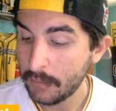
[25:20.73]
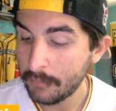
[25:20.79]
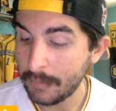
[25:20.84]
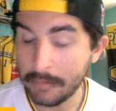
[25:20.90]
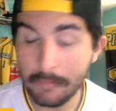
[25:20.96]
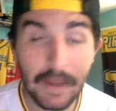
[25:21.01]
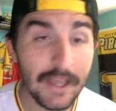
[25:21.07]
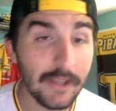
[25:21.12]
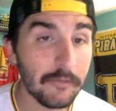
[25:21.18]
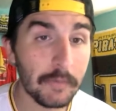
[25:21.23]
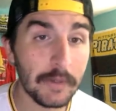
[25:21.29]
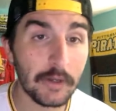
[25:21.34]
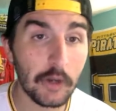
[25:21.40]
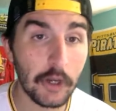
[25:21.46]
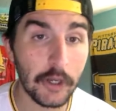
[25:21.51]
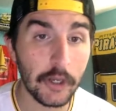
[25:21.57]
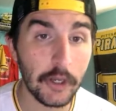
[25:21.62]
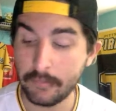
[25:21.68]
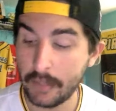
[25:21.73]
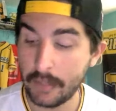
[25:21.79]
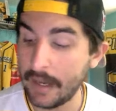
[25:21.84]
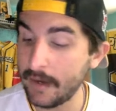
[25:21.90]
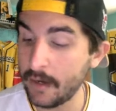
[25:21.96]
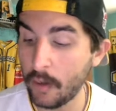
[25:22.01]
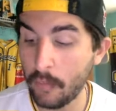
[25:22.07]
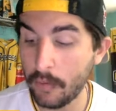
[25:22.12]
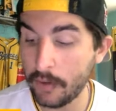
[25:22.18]
McMahon's been good.
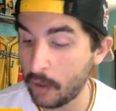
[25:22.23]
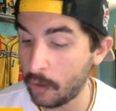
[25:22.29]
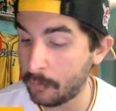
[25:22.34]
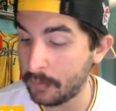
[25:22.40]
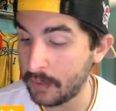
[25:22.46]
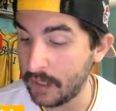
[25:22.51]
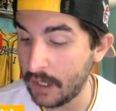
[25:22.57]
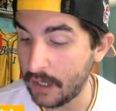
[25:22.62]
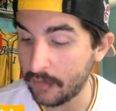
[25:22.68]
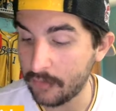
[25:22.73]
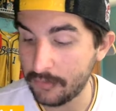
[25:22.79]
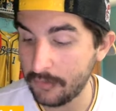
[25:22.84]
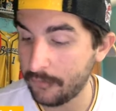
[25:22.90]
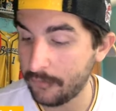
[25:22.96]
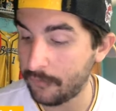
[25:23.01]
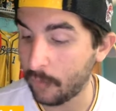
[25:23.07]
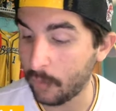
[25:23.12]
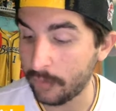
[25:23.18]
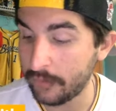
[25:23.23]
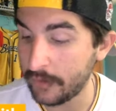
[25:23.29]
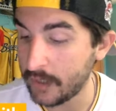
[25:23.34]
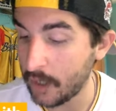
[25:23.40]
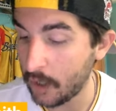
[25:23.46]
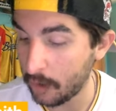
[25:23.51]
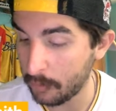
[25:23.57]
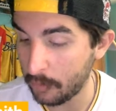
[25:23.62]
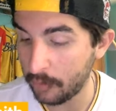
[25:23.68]
801 OPS, 14
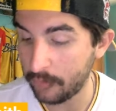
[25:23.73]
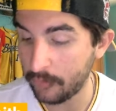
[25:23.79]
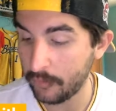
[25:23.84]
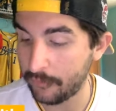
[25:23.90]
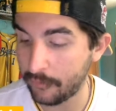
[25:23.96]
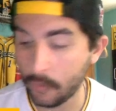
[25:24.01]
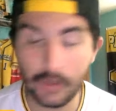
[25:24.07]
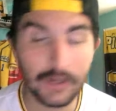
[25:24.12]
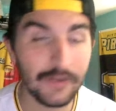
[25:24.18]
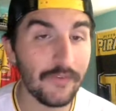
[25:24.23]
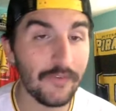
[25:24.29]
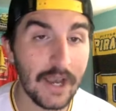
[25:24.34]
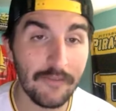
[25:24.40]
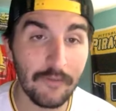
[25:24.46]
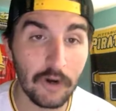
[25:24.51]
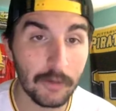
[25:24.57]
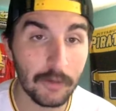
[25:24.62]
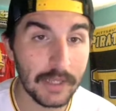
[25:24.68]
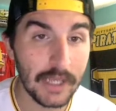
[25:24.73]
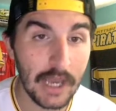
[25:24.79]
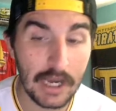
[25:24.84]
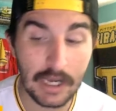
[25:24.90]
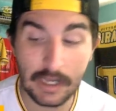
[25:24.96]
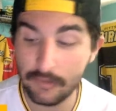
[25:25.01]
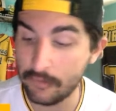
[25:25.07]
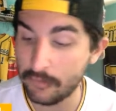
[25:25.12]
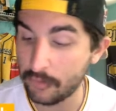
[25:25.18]
homers, 45
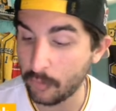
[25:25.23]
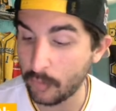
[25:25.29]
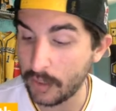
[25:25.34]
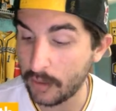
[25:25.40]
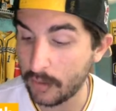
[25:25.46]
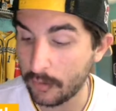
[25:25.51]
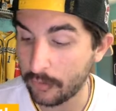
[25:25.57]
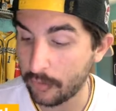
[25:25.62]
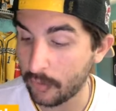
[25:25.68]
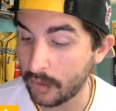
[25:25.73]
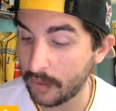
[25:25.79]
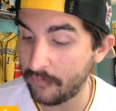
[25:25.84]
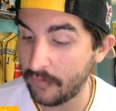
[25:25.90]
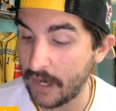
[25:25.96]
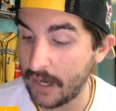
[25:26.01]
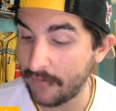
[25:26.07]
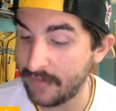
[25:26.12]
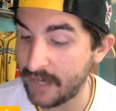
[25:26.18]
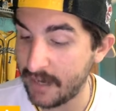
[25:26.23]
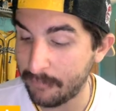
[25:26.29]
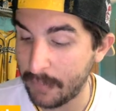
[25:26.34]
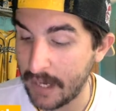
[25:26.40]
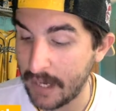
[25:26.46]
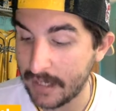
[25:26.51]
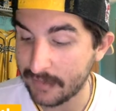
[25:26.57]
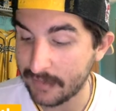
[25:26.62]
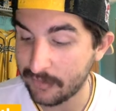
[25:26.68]
RBIs, and 335
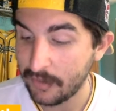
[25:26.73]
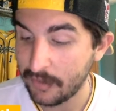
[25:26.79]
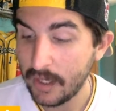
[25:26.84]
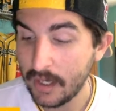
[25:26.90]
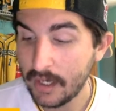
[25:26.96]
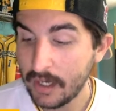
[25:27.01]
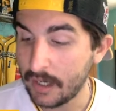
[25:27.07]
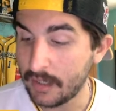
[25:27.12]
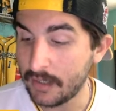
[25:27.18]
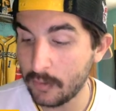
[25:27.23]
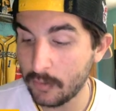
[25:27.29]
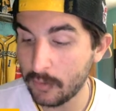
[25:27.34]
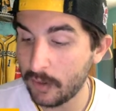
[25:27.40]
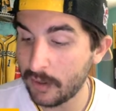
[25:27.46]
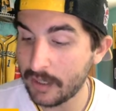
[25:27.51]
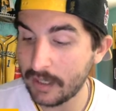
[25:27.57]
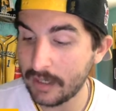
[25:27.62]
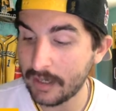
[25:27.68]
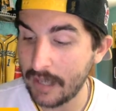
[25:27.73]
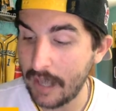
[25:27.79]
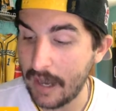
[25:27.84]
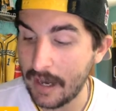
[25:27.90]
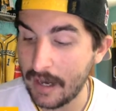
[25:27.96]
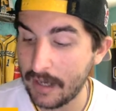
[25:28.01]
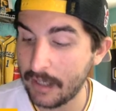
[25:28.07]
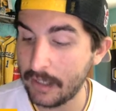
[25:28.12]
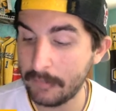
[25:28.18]
at-bats. And you look at a
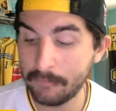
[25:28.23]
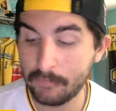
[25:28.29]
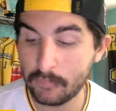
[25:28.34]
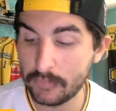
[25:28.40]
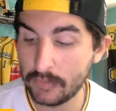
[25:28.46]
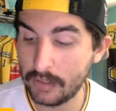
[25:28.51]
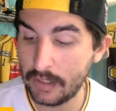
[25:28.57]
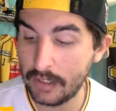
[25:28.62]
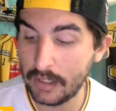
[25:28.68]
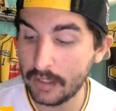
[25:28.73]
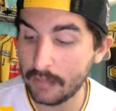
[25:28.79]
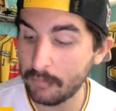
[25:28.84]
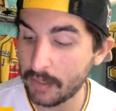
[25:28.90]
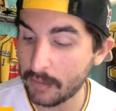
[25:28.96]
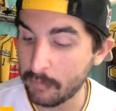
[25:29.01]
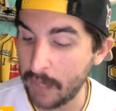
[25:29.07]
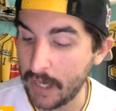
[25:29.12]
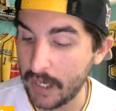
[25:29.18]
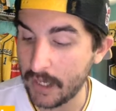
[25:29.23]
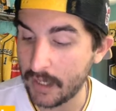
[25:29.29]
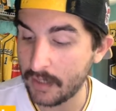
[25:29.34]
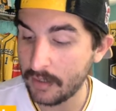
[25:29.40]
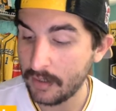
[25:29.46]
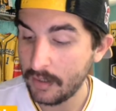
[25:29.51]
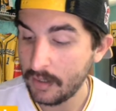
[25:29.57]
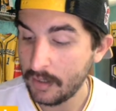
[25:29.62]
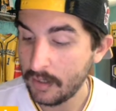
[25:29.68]
guy in
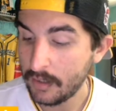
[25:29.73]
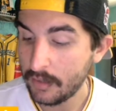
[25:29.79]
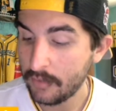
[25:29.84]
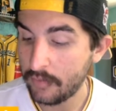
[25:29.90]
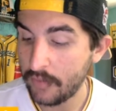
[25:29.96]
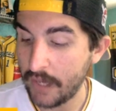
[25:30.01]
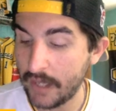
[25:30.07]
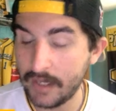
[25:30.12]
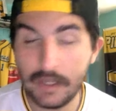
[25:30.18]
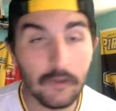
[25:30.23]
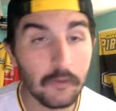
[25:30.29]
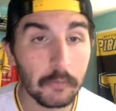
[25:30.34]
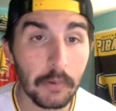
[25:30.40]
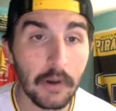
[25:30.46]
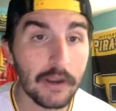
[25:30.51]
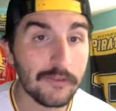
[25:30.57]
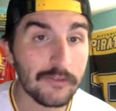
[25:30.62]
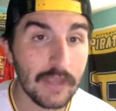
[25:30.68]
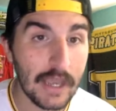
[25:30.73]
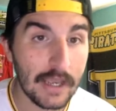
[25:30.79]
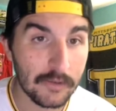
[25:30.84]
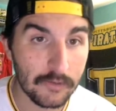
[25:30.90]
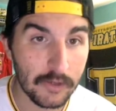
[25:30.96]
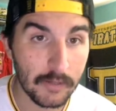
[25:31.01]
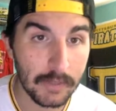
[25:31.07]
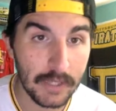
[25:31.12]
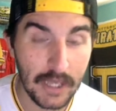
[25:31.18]
McMahon that his price tag
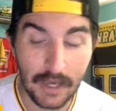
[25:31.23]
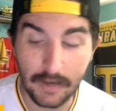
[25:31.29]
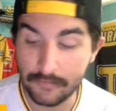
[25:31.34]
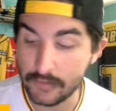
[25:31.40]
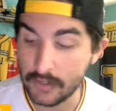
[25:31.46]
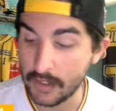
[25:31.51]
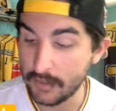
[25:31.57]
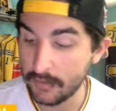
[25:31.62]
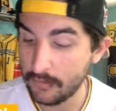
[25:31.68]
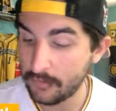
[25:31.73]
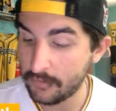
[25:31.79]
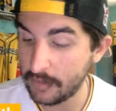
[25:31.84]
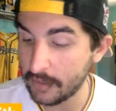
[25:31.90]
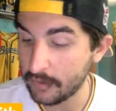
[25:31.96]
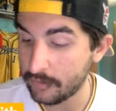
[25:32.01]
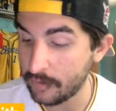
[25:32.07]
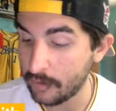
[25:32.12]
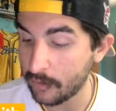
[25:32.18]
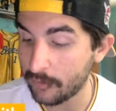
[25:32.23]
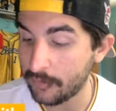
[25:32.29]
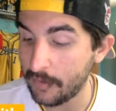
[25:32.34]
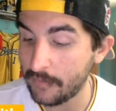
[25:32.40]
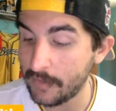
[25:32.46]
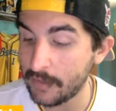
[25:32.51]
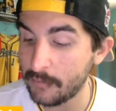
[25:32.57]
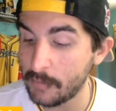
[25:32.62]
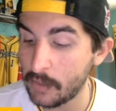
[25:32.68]
is going to be hefty. 6-year,
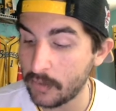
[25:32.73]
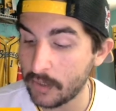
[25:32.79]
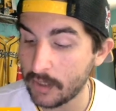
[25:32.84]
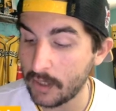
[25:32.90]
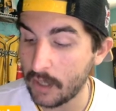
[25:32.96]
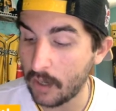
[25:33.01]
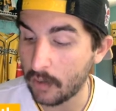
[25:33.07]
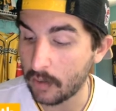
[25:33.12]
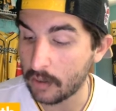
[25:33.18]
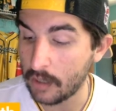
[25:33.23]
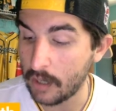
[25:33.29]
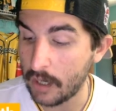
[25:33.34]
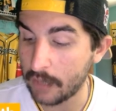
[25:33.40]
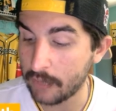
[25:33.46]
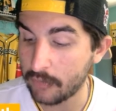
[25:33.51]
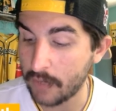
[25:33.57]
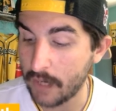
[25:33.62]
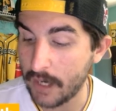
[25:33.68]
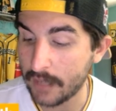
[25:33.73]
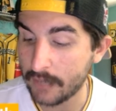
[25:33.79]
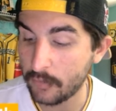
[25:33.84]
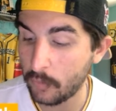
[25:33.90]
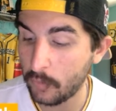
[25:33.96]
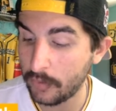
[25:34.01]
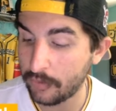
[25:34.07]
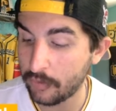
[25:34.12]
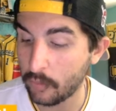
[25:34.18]
$70 million contract
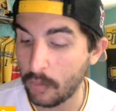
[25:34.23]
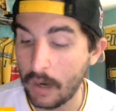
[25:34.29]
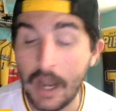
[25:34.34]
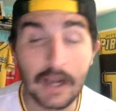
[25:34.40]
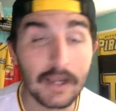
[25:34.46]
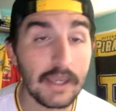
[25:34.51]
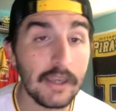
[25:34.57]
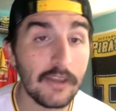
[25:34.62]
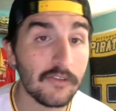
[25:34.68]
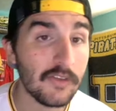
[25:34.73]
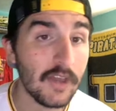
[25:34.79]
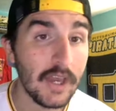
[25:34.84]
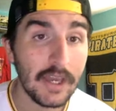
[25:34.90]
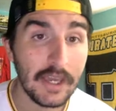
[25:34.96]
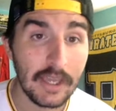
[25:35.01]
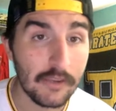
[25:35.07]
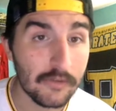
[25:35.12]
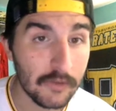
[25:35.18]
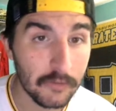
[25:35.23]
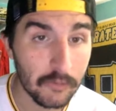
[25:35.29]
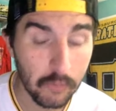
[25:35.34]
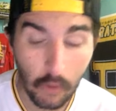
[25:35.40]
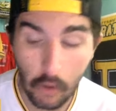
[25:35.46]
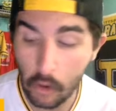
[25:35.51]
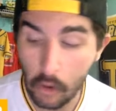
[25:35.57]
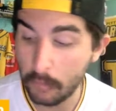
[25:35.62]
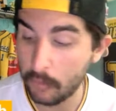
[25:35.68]
with the Rockies. He's
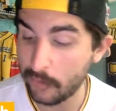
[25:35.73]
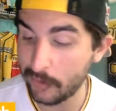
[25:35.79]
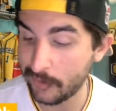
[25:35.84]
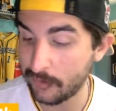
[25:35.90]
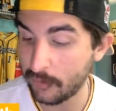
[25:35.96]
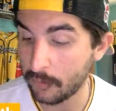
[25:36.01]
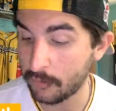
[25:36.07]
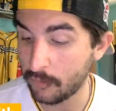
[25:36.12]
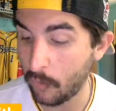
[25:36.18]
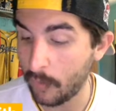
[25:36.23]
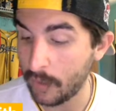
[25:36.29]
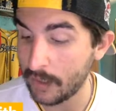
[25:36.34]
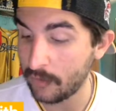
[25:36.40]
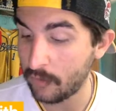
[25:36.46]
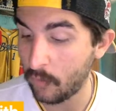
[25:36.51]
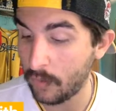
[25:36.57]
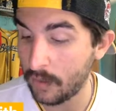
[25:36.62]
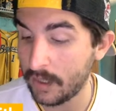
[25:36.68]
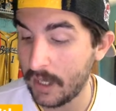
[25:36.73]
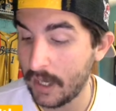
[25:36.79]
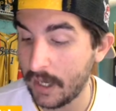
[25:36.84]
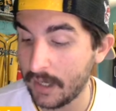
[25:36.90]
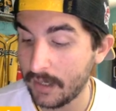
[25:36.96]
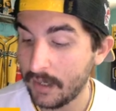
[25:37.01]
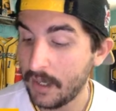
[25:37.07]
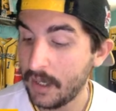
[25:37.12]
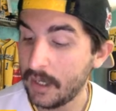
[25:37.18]
controllable until
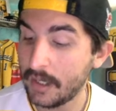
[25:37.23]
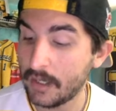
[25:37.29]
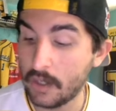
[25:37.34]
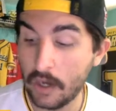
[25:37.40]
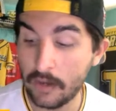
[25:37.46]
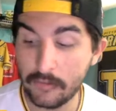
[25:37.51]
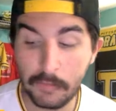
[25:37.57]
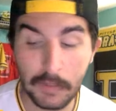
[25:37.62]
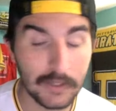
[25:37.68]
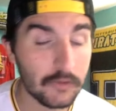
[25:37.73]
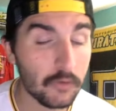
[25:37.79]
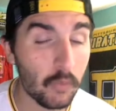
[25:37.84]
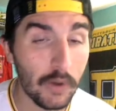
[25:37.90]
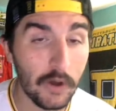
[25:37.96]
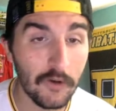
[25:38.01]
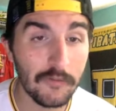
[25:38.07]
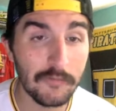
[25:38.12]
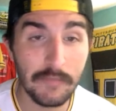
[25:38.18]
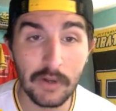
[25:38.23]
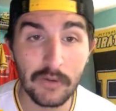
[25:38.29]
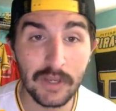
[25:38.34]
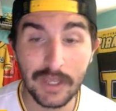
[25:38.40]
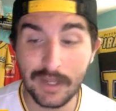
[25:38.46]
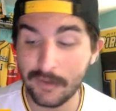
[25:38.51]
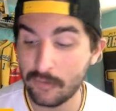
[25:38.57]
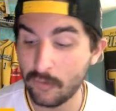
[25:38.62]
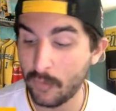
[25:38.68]
2028. He costs about $12
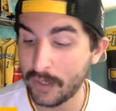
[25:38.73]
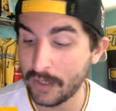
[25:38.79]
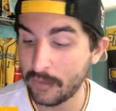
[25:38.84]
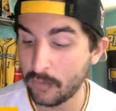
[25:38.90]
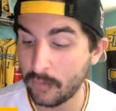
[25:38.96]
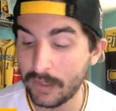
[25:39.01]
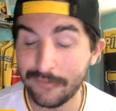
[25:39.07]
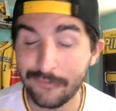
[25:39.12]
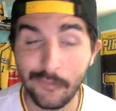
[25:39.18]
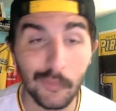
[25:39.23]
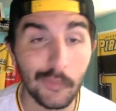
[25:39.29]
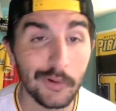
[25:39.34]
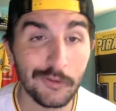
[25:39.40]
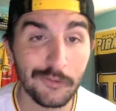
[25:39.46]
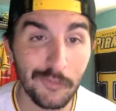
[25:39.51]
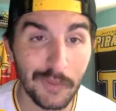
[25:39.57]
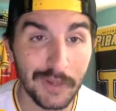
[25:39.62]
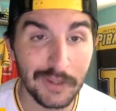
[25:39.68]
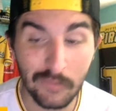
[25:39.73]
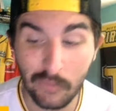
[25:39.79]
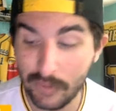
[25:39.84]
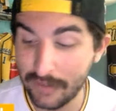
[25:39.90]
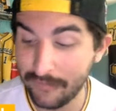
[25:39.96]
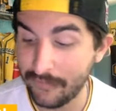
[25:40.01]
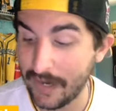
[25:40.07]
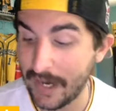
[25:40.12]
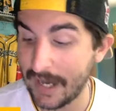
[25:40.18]
million in 2024 and
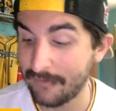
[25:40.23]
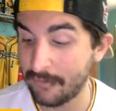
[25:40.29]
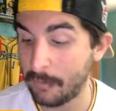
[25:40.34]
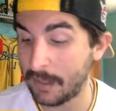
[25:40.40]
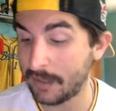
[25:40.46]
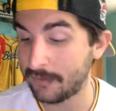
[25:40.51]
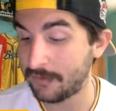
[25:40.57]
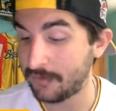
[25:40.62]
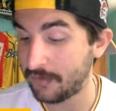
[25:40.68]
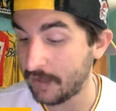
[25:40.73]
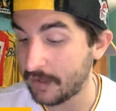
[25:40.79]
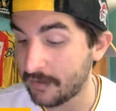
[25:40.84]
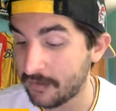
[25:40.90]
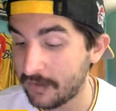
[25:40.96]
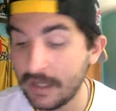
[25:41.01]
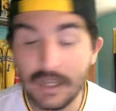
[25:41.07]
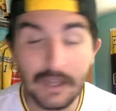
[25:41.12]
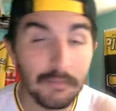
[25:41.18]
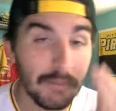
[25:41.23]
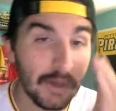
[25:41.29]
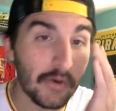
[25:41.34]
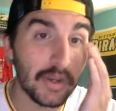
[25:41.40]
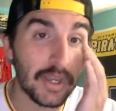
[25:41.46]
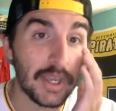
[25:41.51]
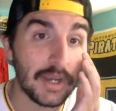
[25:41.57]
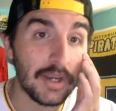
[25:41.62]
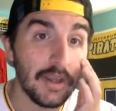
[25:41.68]
2025, about $16
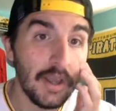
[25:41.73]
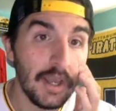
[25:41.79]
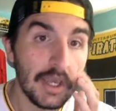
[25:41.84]
million